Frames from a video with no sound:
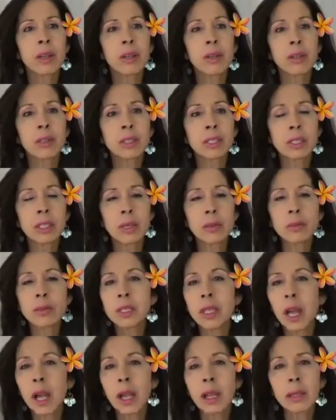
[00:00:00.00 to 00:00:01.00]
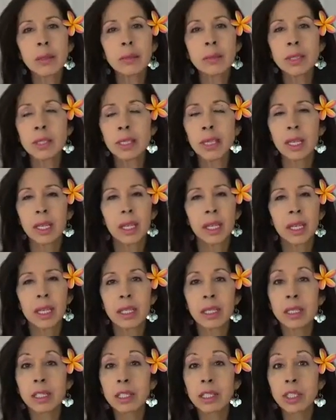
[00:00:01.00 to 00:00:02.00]
sometimes
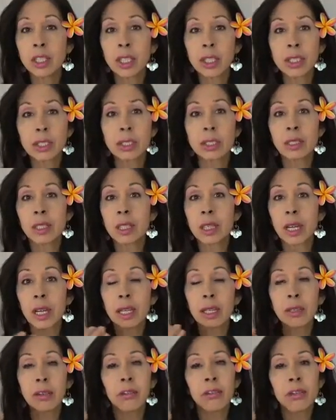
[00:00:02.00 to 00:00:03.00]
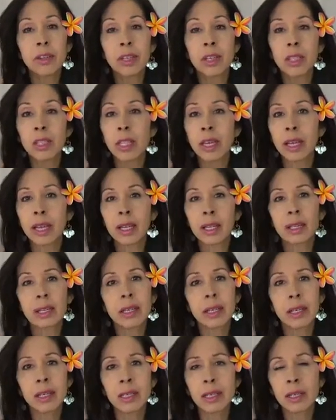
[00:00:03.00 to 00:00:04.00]
you just kind of feel like,
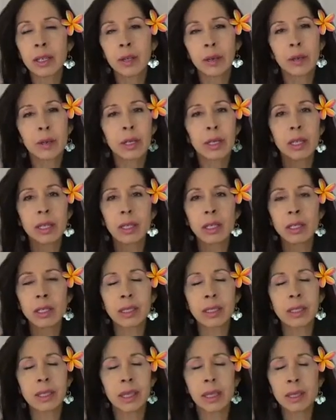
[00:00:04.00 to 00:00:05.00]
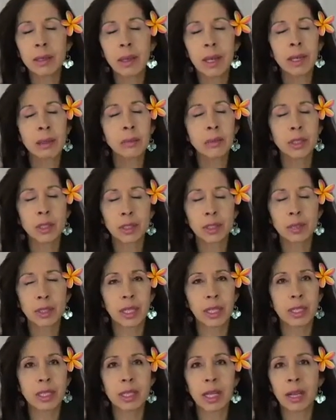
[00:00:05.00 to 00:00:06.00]
oh, you know what? I'm just
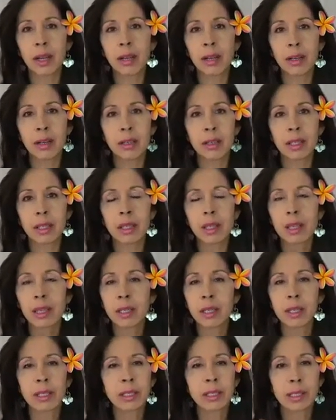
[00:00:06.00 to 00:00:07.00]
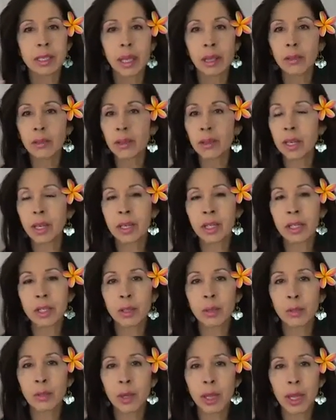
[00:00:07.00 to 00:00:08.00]
really tired, because life got in
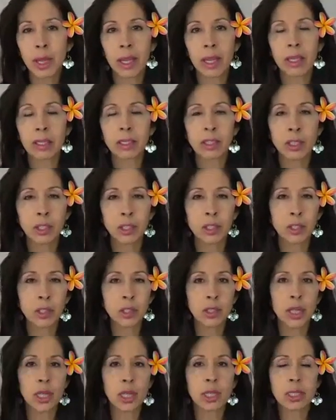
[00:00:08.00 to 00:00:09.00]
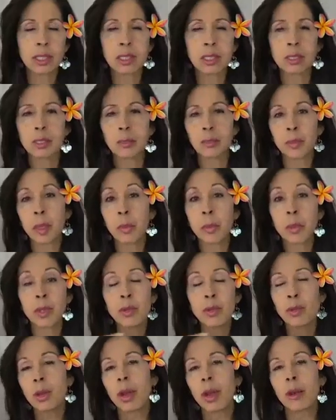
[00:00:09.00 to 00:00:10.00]
the way, and you're stressed, or maybe
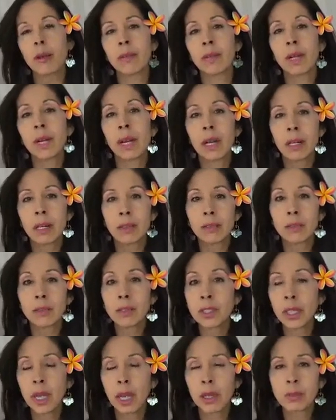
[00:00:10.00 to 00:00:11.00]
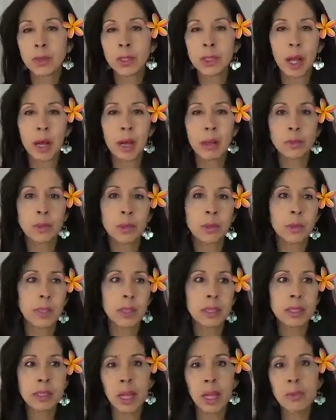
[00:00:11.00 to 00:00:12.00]
you have a full-time job. So by
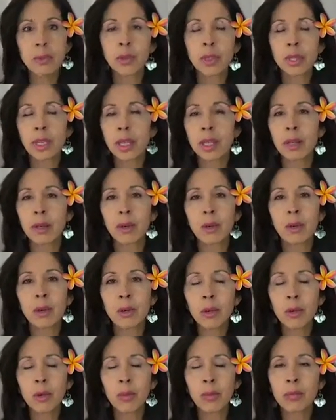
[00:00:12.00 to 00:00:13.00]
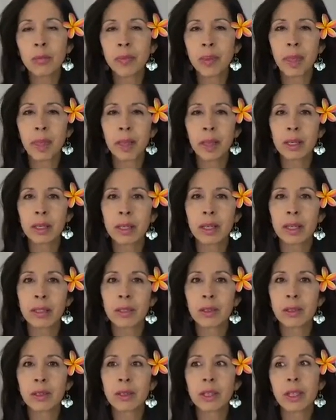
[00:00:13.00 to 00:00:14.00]
the time you get home, you
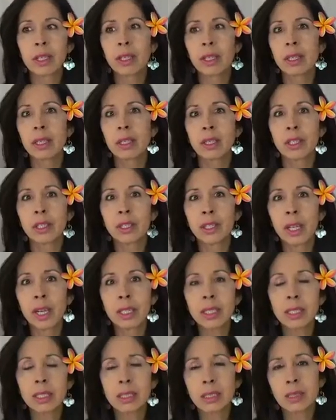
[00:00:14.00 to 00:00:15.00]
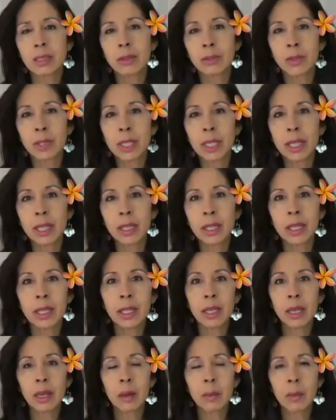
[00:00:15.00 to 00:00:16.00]
know, you're not really
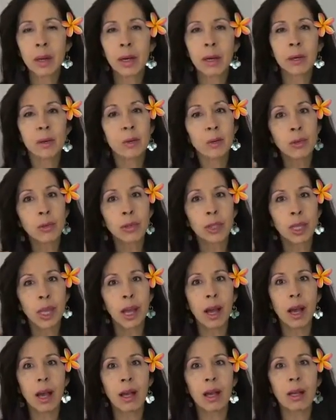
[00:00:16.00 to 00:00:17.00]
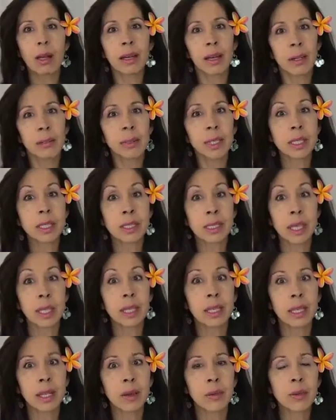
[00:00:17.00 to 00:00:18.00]
thinking about, oh yeah, I'm
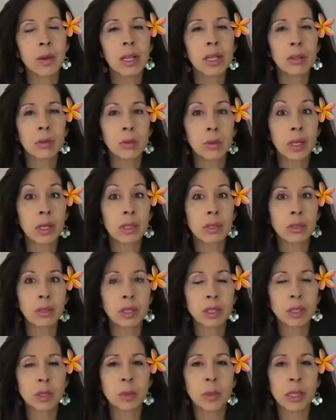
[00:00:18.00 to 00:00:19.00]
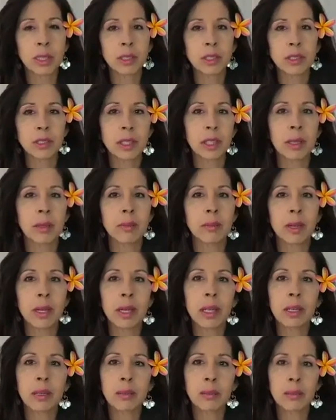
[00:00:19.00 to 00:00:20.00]
excited, I want to work towards my dream,
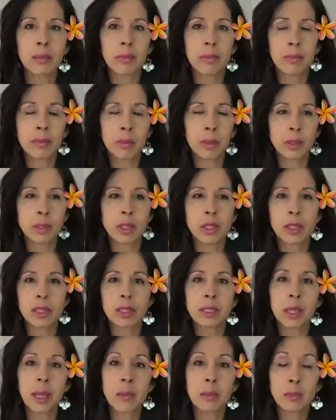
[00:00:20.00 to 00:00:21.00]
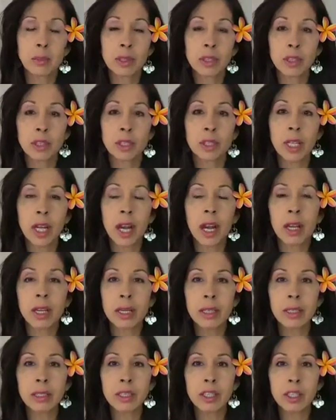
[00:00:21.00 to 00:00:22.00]
right? most of the time when you're
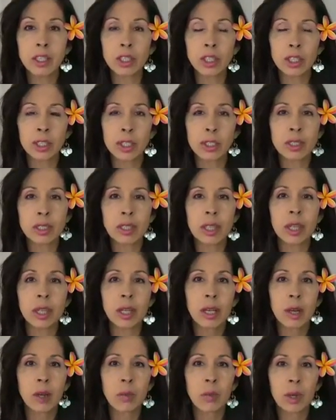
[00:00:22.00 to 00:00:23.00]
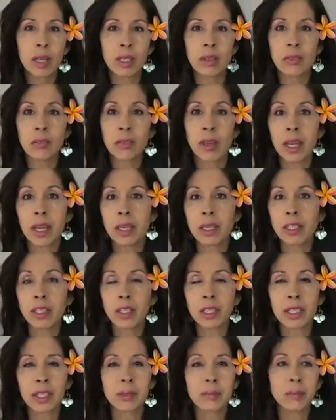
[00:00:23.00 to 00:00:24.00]
tired, you just want to veg
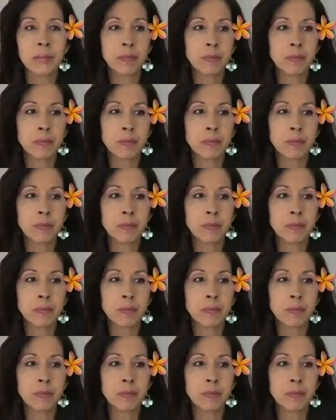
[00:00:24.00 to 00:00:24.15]
and